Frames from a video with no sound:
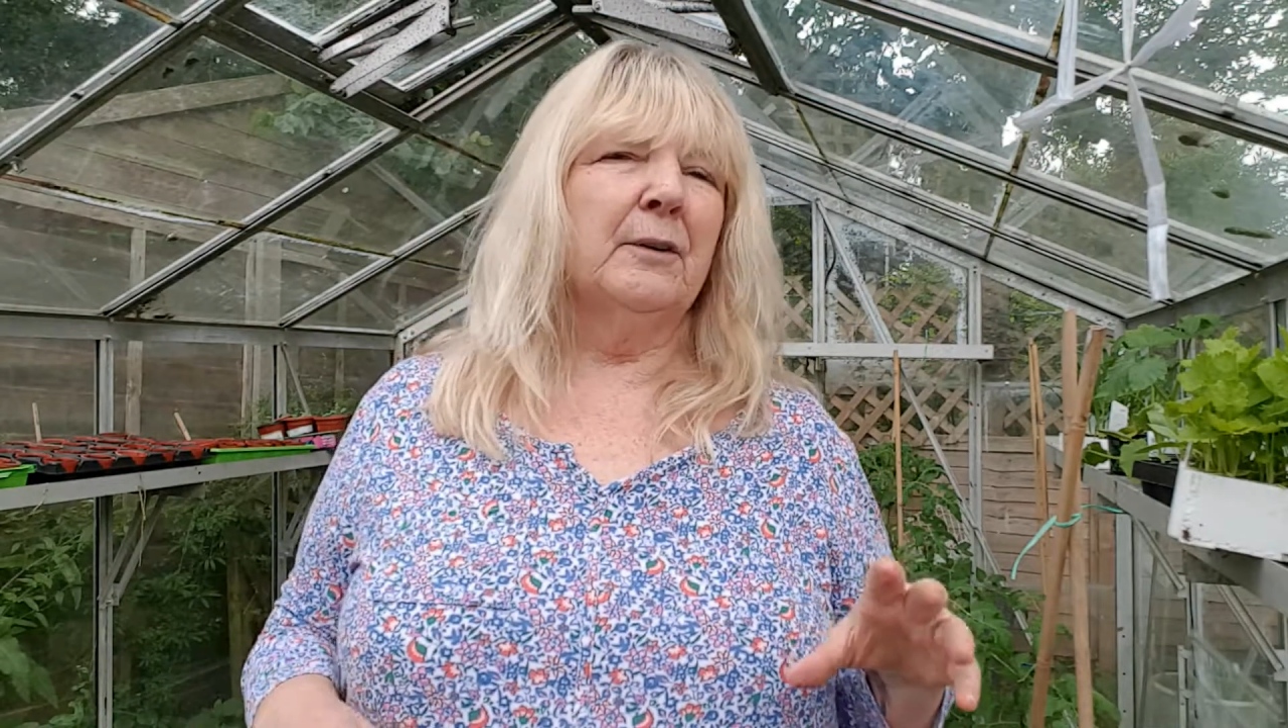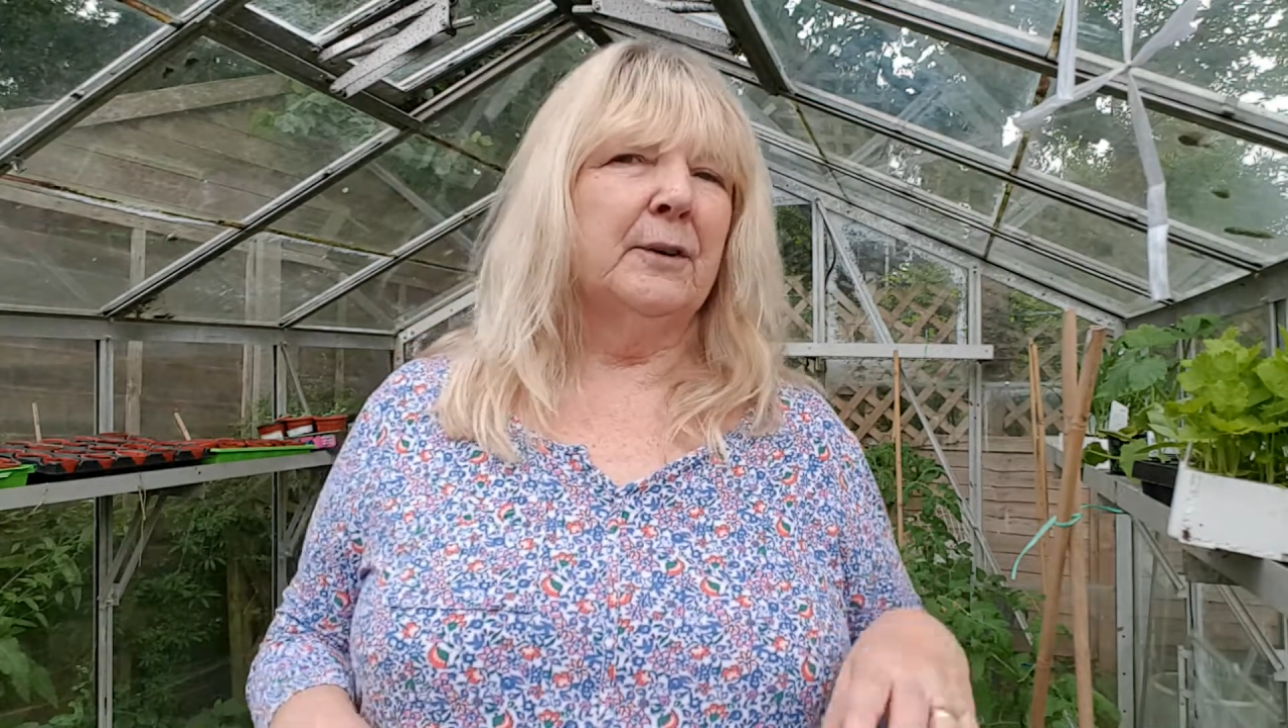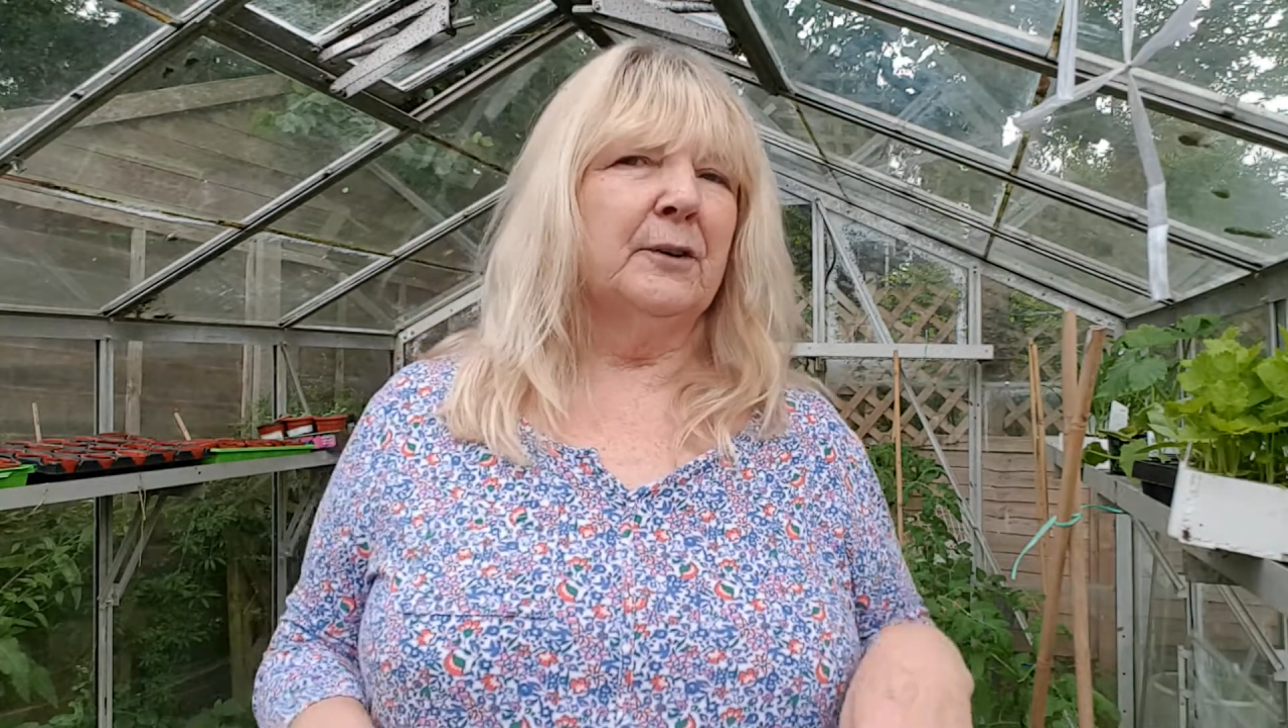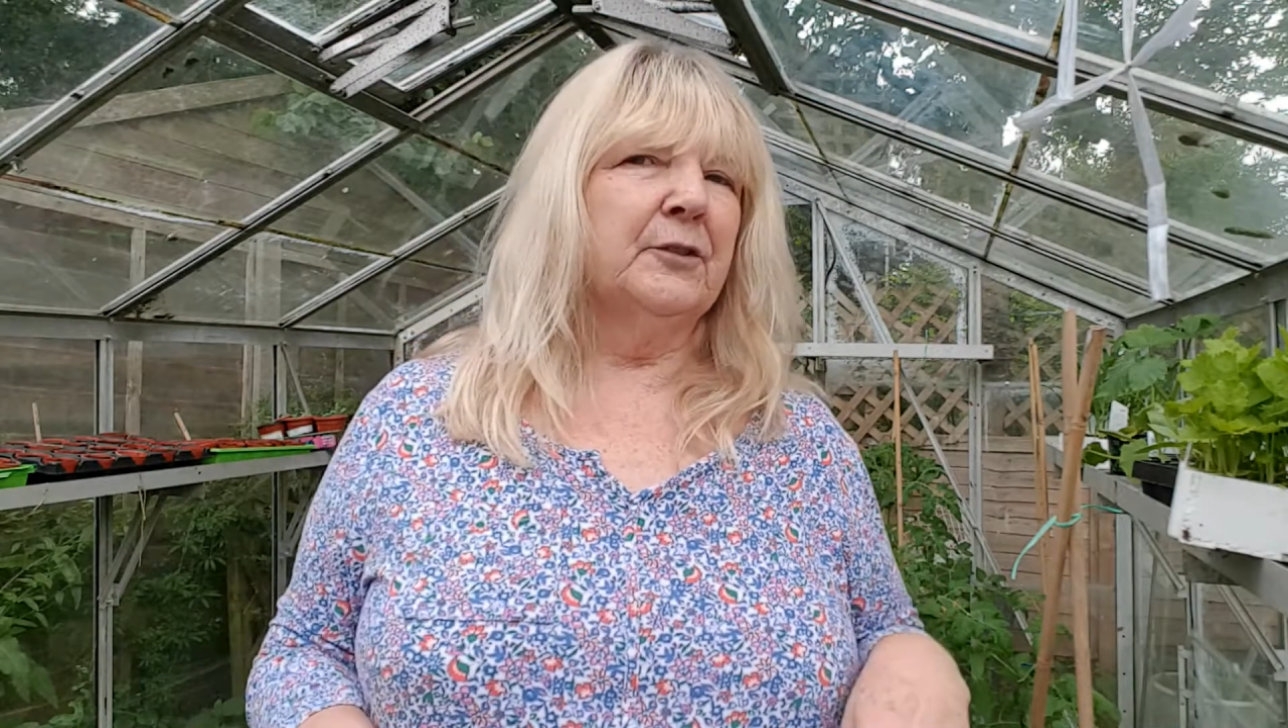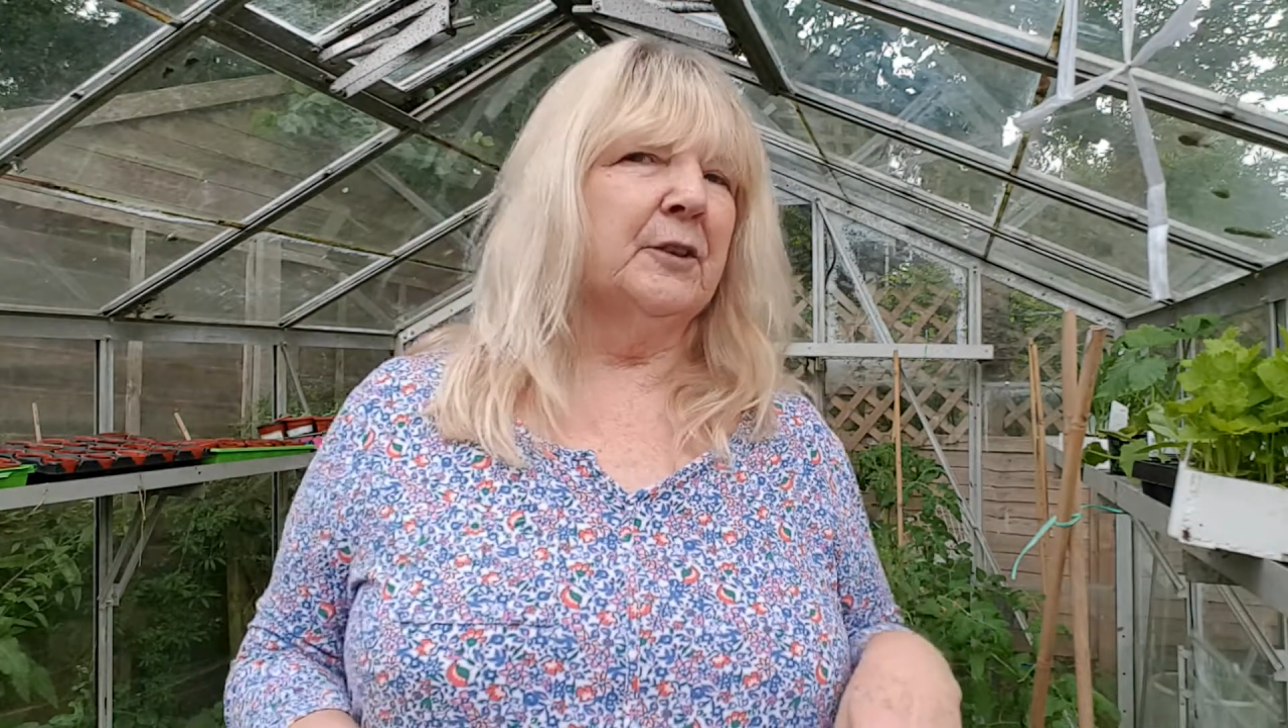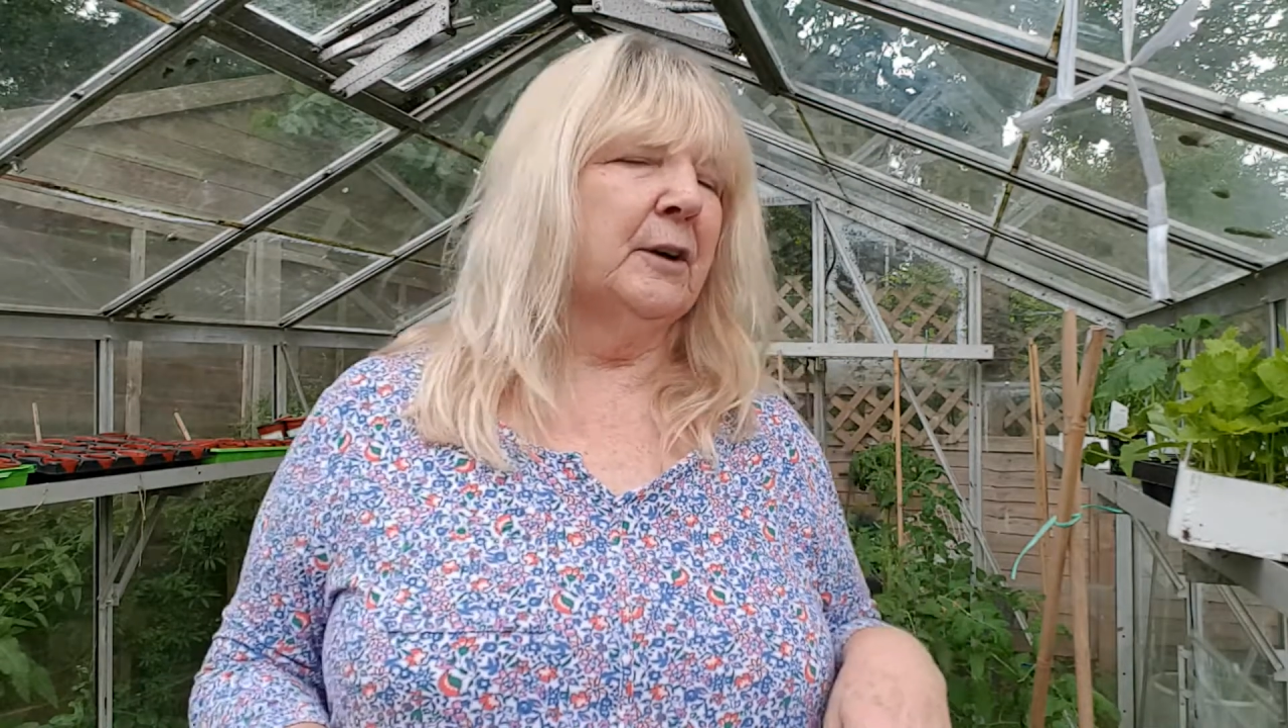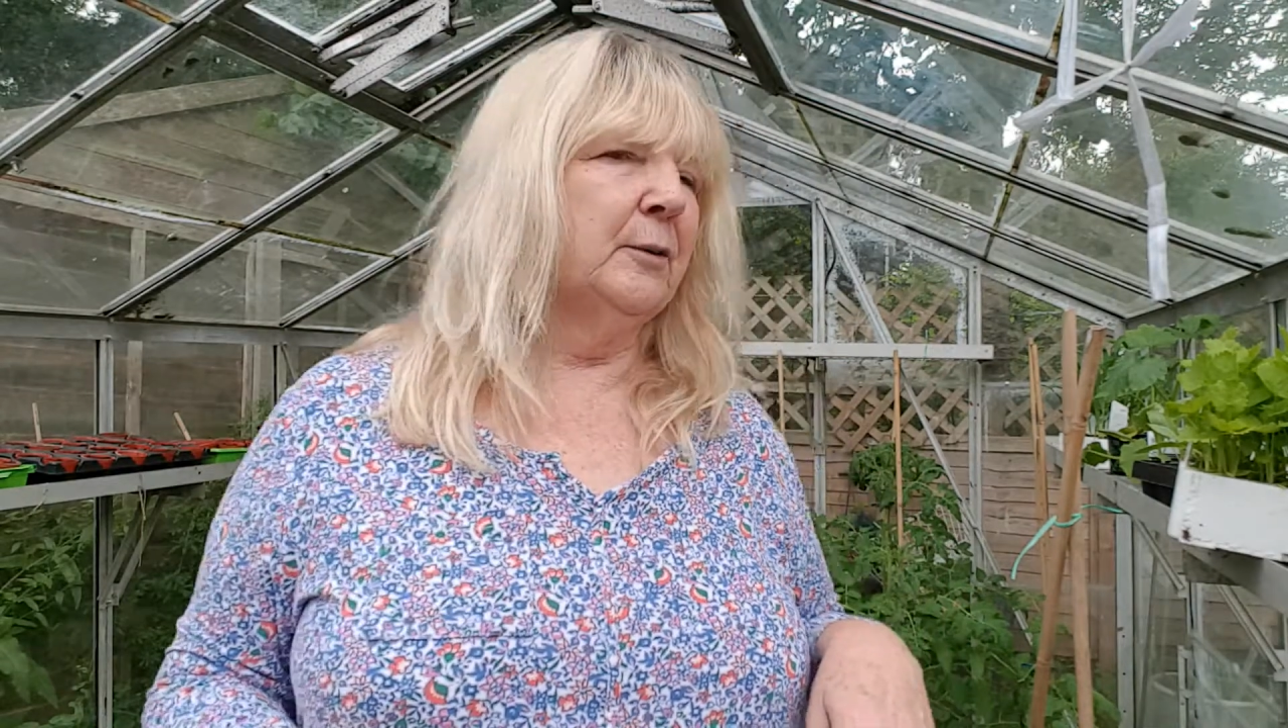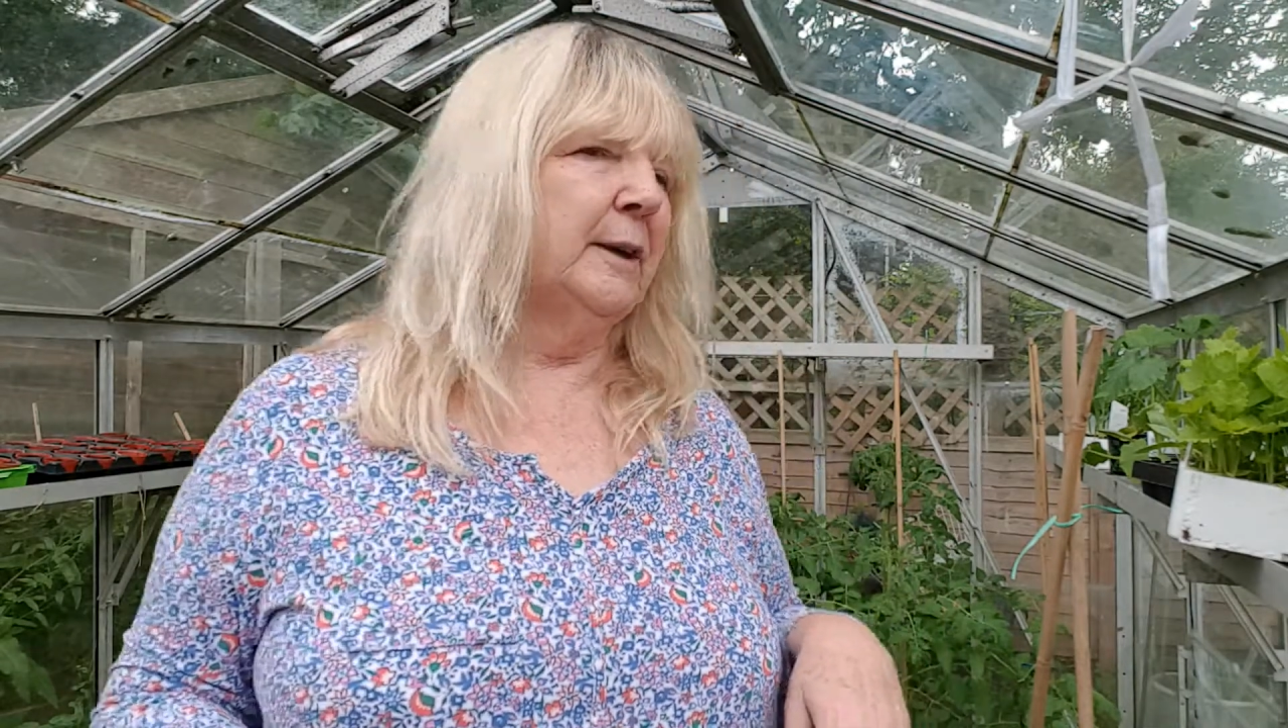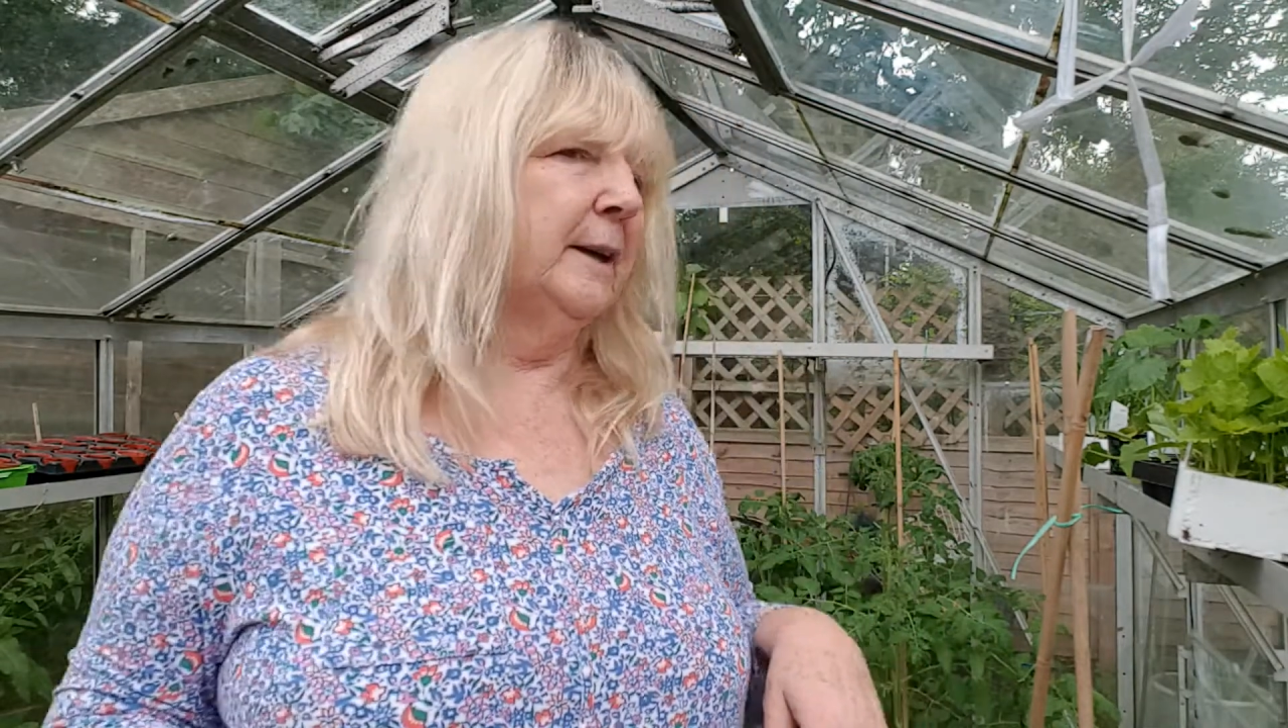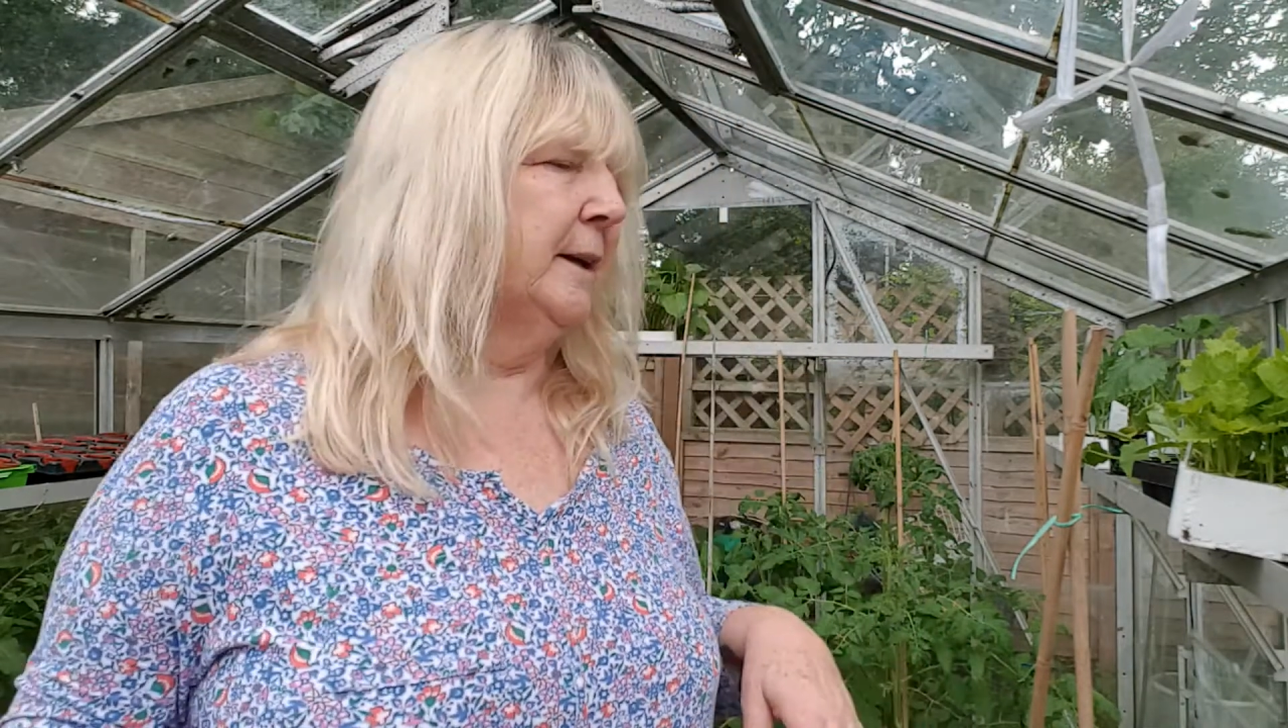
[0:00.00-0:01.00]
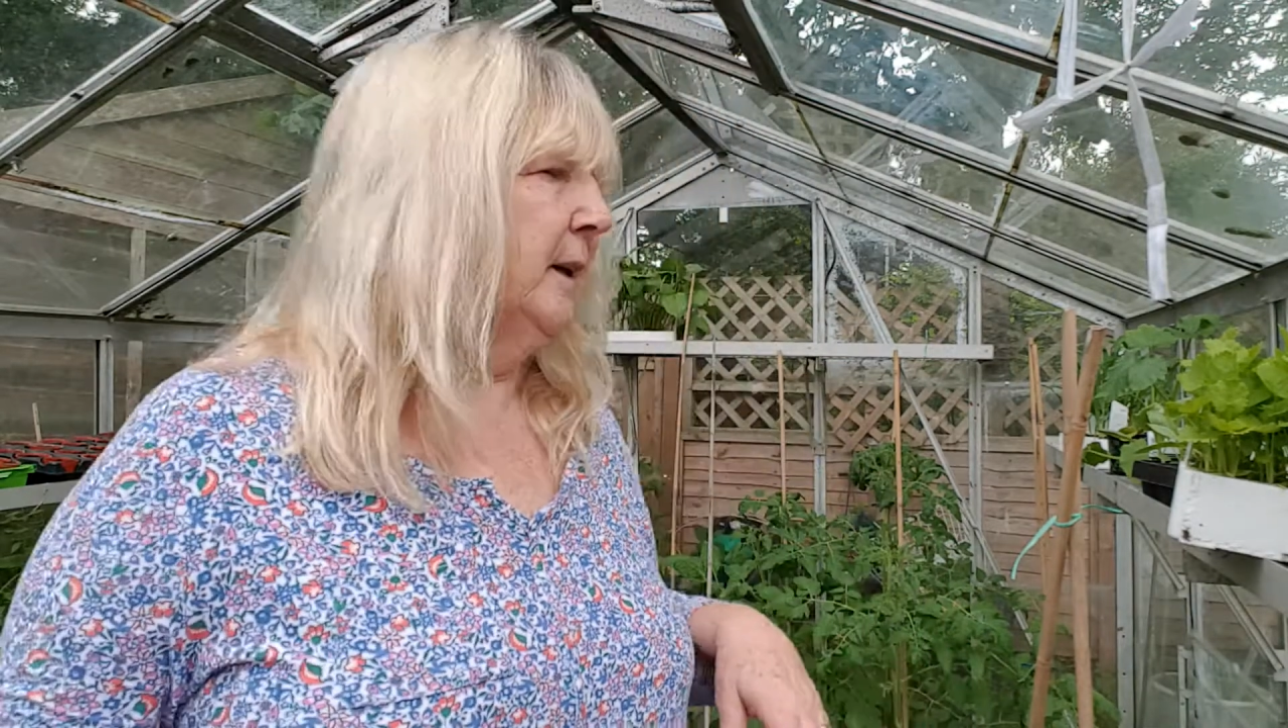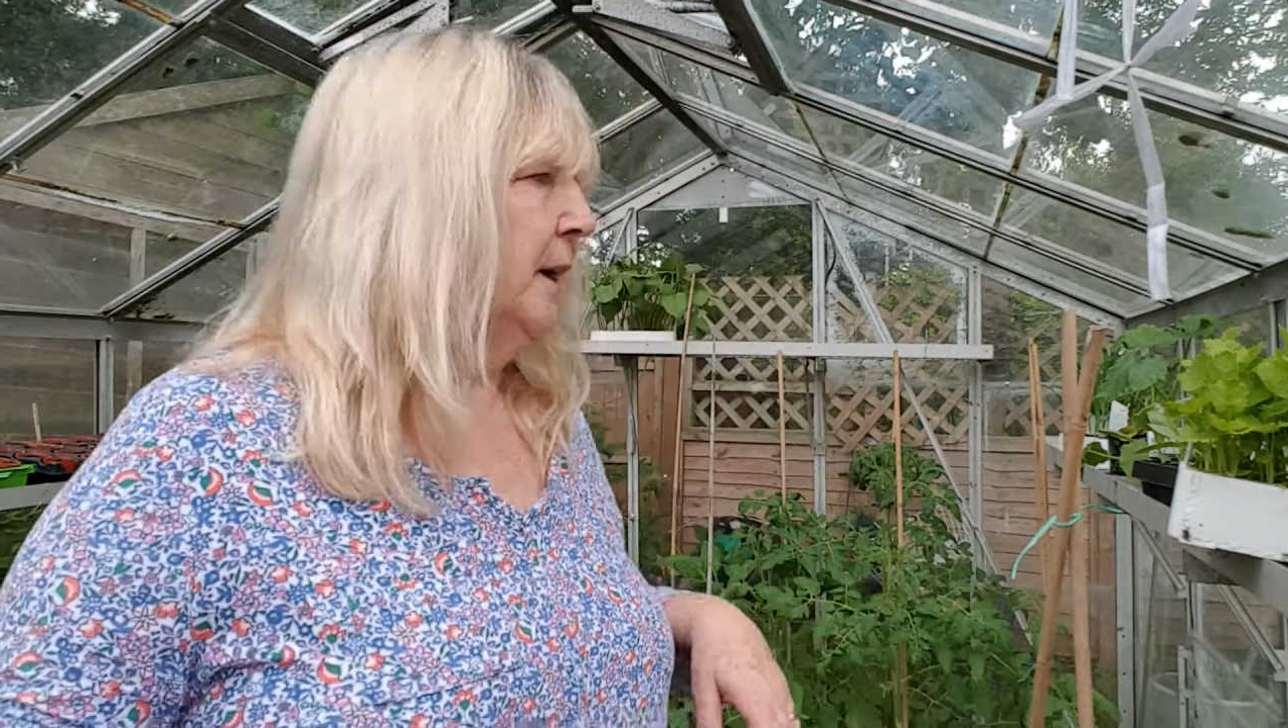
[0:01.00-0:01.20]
very slowly.